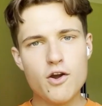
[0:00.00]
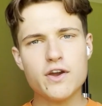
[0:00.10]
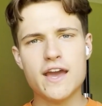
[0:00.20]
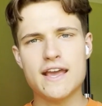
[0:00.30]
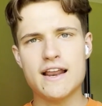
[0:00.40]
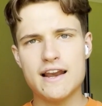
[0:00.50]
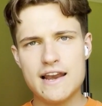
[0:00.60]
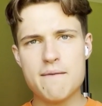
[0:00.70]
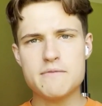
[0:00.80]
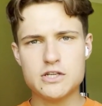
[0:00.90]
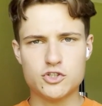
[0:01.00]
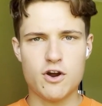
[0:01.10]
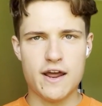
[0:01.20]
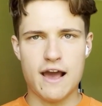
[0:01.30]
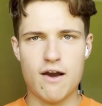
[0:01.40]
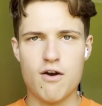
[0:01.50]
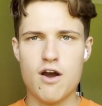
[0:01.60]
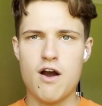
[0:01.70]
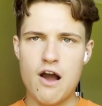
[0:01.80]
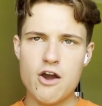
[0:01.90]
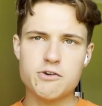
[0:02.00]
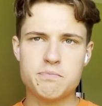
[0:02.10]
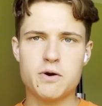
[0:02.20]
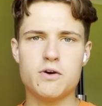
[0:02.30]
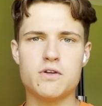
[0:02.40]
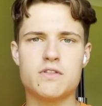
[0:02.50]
Okay, let me try now. I would put the